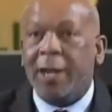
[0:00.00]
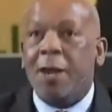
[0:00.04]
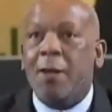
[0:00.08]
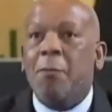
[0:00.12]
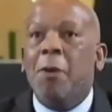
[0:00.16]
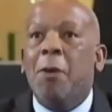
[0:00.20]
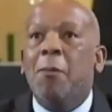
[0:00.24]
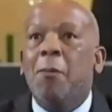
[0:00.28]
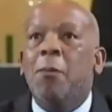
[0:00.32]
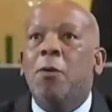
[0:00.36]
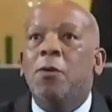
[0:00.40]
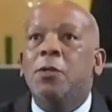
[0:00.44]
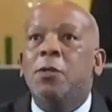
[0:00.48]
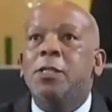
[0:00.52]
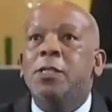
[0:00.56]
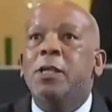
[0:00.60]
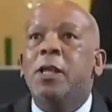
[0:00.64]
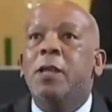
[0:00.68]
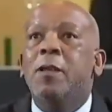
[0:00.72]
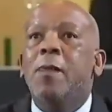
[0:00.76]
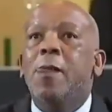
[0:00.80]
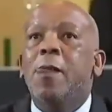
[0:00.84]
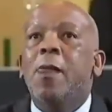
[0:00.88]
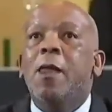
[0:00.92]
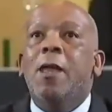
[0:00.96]
Ramaphosa.
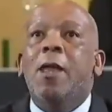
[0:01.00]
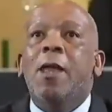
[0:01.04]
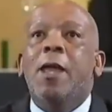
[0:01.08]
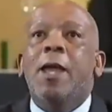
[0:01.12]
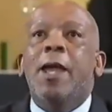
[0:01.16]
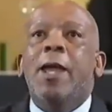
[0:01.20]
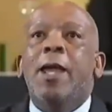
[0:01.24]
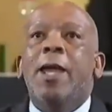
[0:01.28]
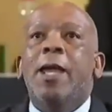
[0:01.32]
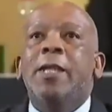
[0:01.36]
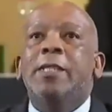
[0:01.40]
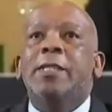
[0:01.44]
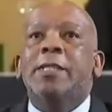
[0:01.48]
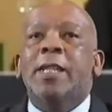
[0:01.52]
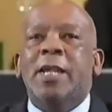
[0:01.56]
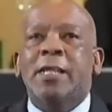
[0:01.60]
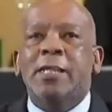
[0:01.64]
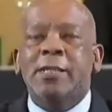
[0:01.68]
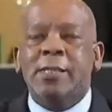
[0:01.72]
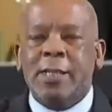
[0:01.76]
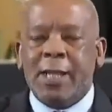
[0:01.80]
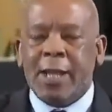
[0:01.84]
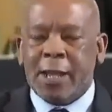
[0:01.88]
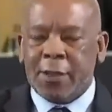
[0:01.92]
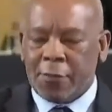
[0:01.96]

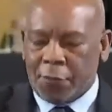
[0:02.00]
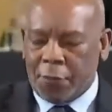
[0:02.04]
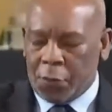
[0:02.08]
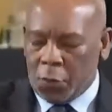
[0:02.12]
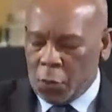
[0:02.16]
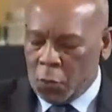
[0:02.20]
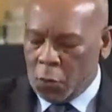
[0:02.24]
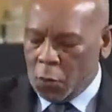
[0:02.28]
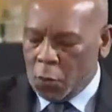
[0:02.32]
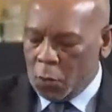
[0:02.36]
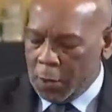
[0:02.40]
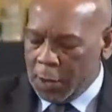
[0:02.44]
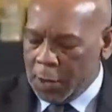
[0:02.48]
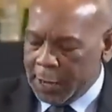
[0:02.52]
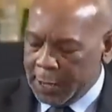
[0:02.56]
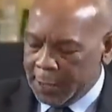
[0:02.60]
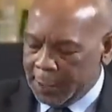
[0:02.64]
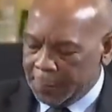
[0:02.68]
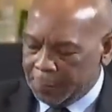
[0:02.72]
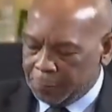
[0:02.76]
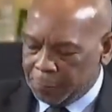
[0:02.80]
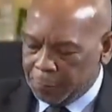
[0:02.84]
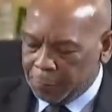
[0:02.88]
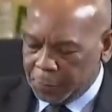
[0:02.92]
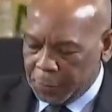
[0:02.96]
Just a few
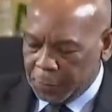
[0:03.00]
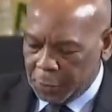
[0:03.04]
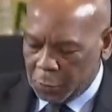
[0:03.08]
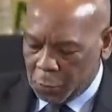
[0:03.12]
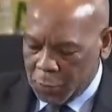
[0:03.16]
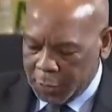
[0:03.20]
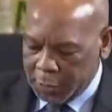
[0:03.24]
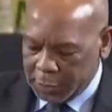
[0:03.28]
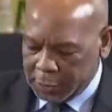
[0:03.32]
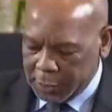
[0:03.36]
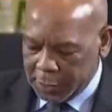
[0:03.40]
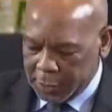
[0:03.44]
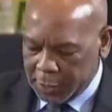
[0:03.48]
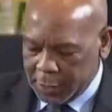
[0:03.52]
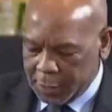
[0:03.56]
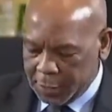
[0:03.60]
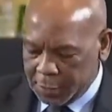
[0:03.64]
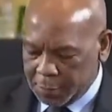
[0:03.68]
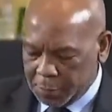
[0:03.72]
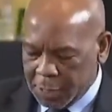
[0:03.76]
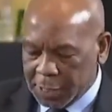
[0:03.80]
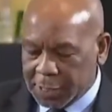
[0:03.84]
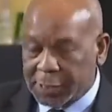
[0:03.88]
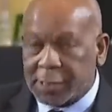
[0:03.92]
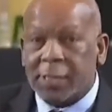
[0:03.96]

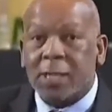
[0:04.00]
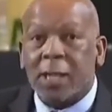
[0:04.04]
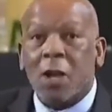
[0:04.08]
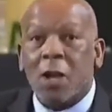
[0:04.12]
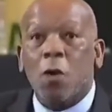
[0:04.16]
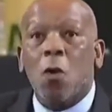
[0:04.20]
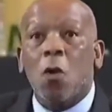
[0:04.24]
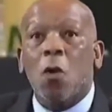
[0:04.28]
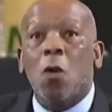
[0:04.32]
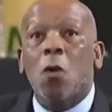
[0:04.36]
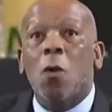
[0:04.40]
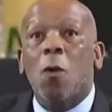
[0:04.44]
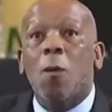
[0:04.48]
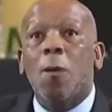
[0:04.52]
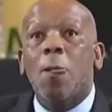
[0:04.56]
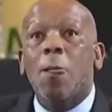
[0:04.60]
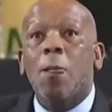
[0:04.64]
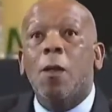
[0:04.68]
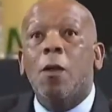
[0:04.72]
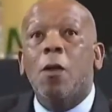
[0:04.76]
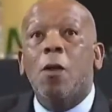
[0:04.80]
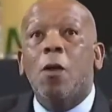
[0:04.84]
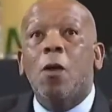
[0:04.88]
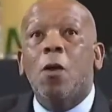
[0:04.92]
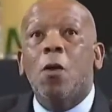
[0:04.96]
months ago,
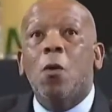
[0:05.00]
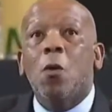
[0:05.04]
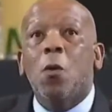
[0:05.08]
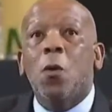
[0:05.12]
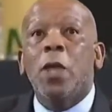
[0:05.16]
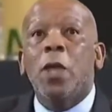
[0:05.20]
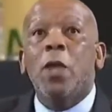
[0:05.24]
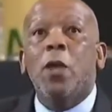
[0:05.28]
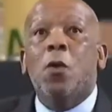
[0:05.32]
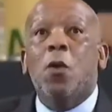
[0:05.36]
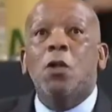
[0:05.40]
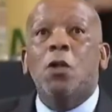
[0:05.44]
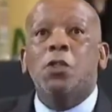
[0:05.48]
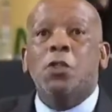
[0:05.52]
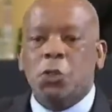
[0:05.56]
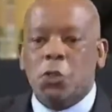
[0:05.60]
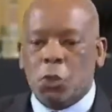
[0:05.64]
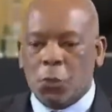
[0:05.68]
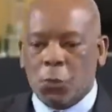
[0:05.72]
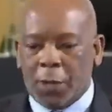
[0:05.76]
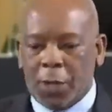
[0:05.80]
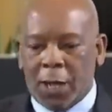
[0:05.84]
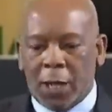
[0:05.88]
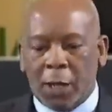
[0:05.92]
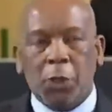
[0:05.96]
we got
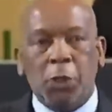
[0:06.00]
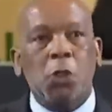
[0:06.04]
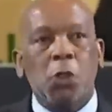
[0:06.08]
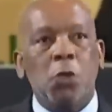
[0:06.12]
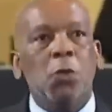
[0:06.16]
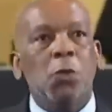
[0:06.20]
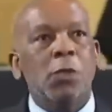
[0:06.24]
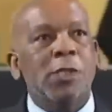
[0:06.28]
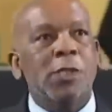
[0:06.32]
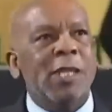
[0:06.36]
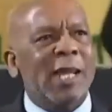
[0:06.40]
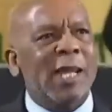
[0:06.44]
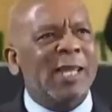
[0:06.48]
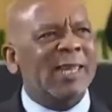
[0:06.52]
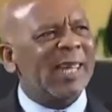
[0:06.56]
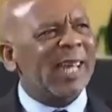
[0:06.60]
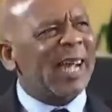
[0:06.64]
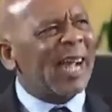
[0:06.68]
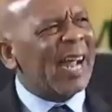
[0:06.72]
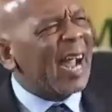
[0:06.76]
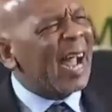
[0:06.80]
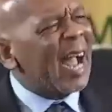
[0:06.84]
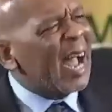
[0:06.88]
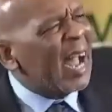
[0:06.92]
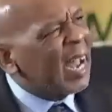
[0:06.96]
to be accused that the
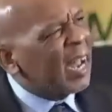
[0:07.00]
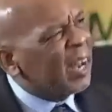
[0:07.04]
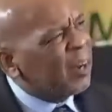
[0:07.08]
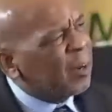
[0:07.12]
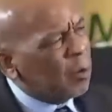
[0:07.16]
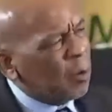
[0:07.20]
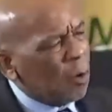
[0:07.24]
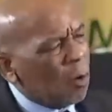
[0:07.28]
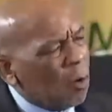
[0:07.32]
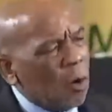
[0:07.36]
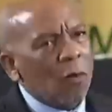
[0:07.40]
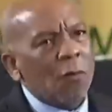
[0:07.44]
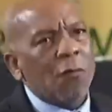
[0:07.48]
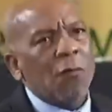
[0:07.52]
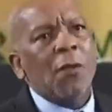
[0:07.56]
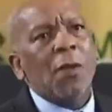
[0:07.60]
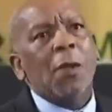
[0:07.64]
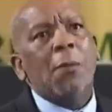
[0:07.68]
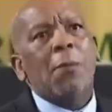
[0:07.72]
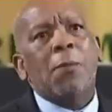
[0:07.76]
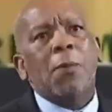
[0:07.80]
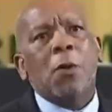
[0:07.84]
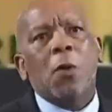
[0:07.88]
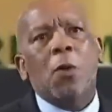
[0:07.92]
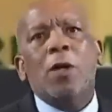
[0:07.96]
kind of
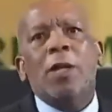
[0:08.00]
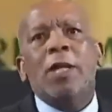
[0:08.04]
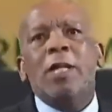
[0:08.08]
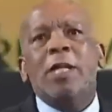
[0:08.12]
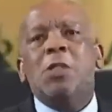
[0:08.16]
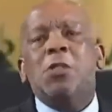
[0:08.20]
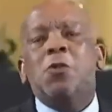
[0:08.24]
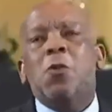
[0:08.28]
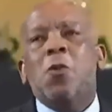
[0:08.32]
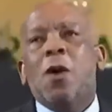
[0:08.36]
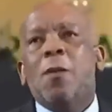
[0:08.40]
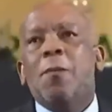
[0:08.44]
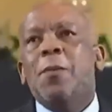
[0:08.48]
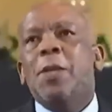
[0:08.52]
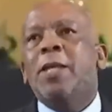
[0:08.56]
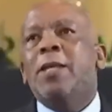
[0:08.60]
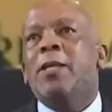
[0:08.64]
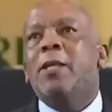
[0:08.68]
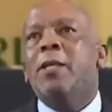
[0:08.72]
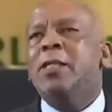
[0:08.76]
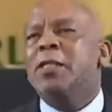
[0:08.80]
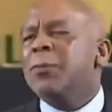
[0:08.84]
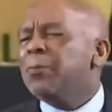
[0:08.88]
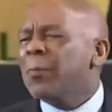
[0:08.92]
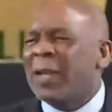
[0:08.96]
progress we are
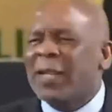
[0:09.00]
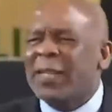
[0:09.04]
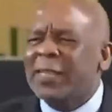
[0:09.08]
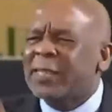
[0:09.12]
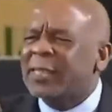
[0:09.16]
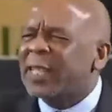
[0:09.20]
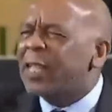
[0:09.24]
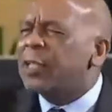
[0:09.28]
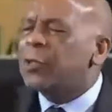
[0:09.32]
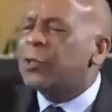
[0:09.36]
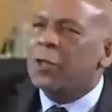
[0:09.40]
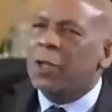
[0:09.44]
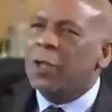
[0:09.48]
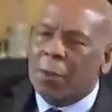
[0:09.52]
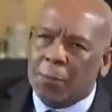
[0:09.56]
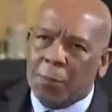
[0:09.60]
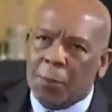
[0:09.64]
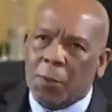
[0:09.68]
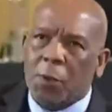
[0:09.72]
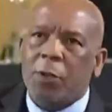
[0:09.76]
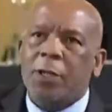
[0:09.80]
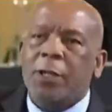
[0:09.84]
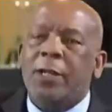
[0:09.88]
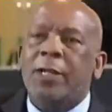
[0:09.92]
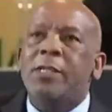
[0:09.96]
making, spectacular
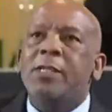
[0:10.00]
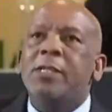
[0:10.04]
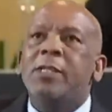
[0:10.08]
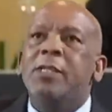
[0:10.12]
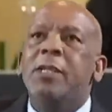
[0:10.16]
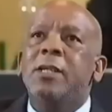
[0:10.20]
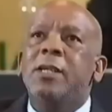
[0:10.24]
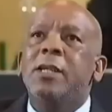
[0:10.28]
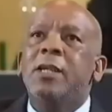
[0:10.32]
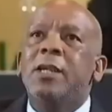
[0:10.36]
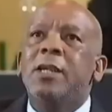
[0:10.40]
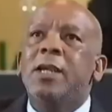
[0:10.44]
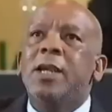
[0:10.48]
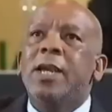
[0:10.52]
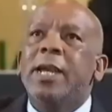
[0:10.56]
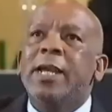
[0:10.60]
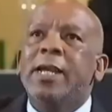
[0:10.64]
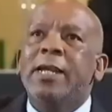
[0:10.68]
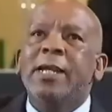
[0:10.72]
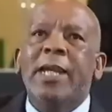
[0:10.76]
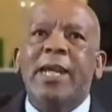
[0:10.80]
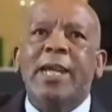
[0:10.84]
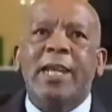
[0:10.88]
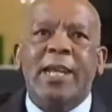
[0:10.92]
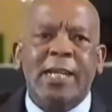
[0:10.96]
progress,
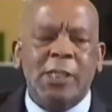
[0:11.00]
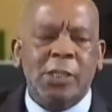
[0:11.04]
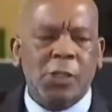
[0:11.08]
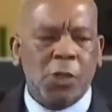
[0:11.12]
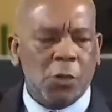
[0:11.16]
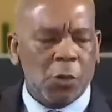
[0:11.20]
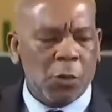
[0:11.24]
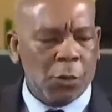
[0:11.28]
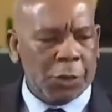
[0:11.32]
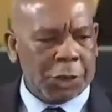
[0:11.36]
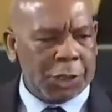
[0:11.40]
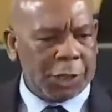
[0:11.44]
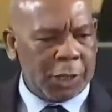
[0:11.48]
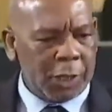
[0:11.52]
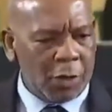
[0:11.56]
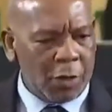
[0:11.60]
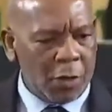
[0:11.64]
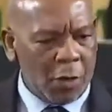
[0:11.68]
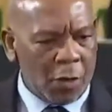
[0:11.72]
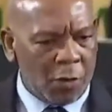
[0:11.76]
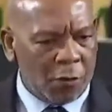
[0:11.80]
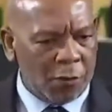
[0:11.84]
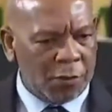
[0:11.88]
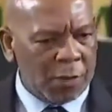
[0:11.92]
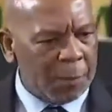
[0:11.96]
in the resolution
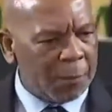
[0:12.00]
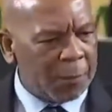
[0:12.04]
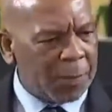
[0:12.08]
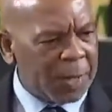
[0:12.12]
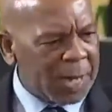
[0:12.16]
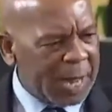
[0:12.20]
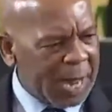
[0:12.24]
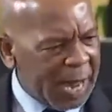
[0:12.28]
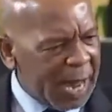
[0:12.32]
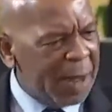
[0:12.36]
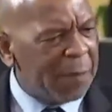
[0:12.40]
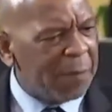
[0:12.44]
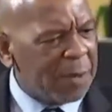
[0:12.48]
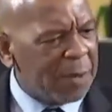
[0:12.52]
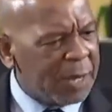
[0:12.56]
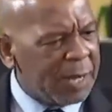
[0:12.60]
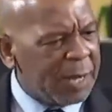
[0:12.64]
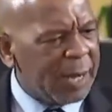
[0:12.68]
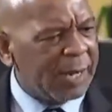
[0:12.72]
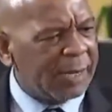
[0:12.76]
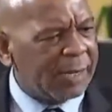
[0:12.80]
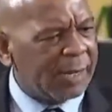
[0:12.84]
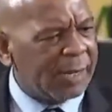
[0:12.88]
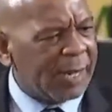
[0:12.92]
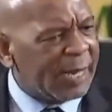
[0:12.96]
of the
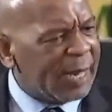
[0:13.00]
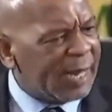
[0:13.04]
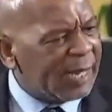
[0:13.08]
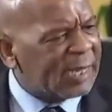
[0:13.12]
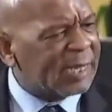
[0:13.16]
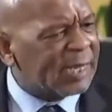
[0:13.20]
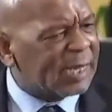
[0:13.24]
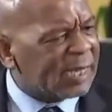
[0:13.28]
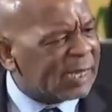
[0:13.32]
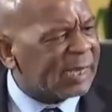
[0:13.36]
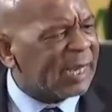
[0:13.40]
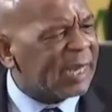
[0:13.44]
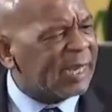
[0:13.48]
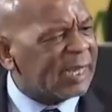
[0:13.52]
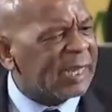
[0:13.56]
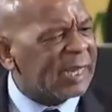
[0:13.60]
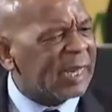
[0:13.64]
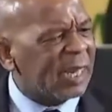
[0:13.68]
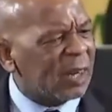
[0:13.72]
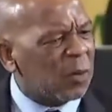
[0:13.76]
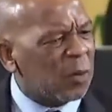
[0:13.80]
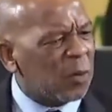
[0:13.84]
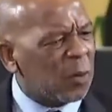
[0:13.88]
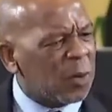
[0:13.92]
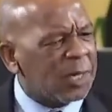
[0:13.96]
preeminent and
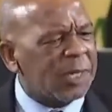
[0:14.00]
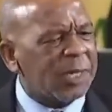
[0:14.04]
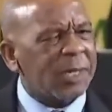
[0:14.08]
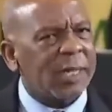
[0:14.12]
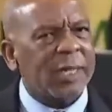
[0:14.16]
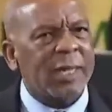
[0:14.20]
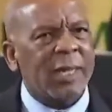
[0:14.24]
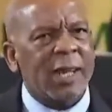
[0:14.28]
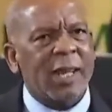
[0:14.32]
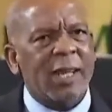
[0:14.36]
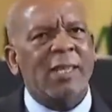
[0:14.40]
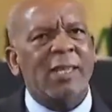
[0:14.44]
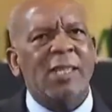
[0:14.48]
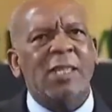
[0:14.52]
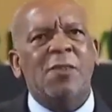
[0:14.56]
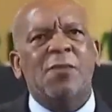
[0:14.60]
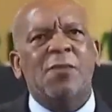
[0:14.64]
existential question that